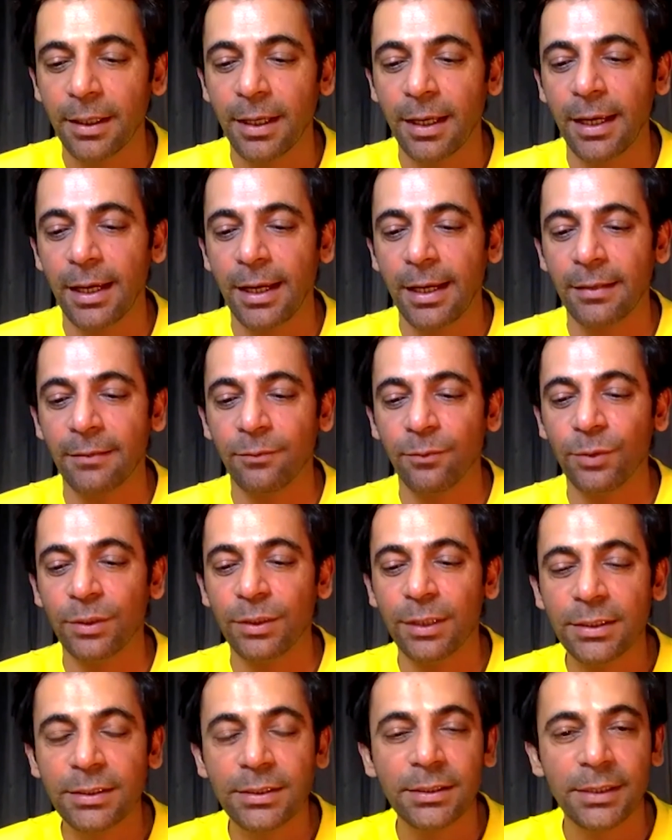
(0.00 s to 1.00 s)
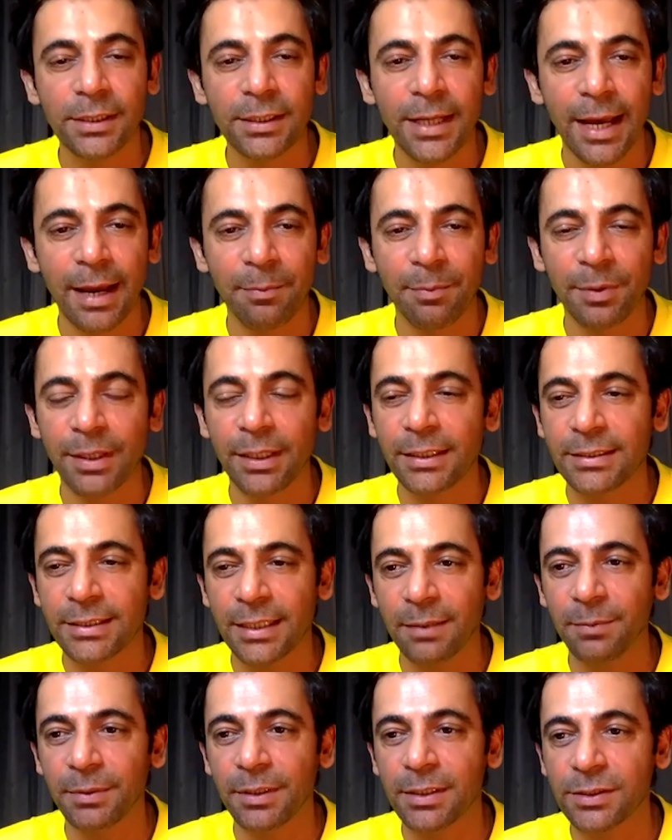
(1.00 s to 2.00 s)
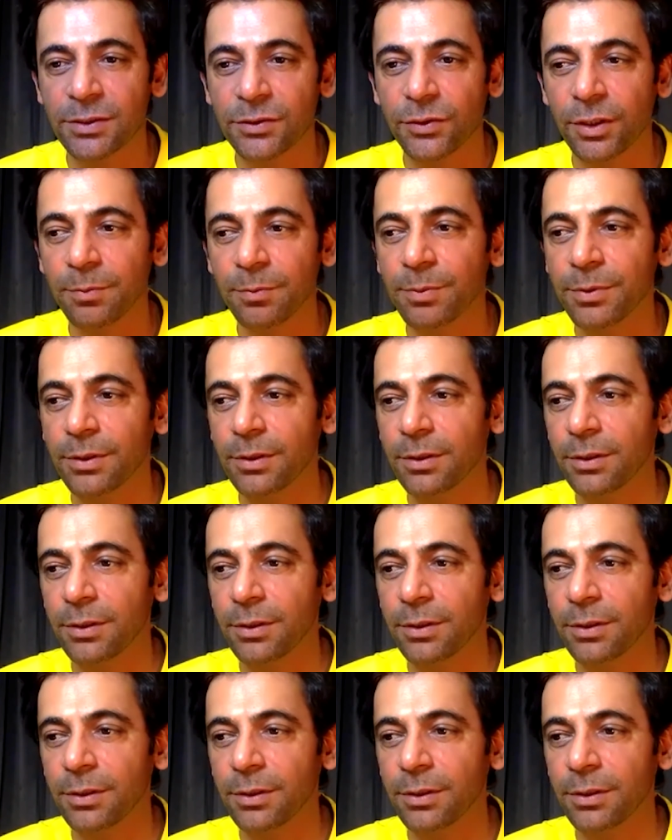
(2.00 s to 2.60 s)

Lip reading: And with this, it happened. He sent me the script